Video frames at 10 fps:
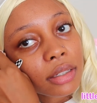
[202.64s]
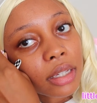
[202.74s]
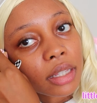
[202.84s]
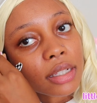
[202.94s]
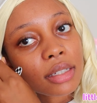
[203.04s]

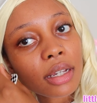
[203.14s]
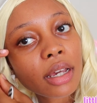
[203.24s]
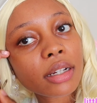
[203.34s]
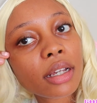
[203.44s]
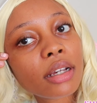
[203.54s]
Okay, that's
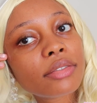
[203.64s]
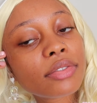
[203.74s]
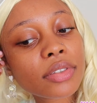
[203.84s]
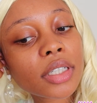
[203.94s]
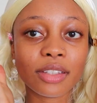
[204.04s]
not
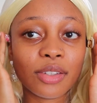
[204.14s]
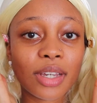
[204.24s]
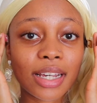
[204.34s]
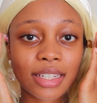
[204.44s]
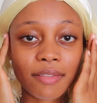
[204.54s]
enough. You
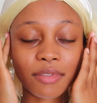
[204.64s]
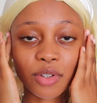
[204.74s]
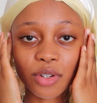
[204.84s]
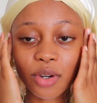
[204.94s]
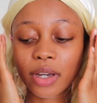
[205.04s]
guys have
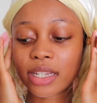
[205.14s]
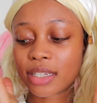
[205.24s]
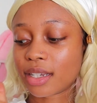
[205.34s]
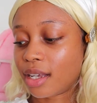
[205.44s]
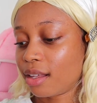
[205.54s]
no
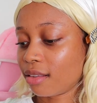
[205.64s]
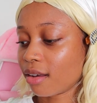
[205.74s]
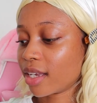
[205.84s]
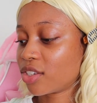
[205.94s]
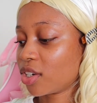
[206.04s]
idea how
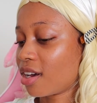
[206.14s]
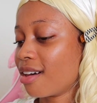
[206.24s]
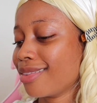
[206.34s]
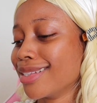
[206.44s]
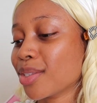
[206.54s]
long I
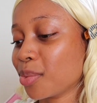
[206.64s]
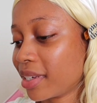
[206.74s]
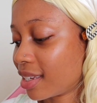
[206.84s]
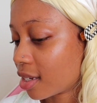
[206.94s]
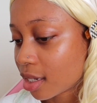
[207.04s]
took on this
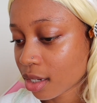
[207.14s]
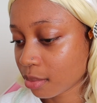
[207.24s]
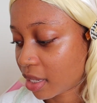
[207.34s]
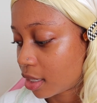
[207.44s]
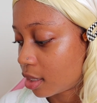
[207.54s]
wig.
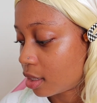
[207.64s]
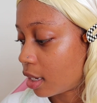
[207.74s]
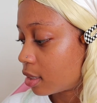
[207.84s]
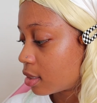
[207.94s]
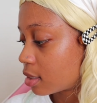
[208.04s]
Oh my
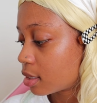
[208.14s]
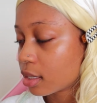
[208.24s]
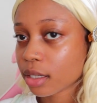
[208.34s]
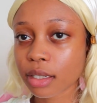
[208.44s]
goodness.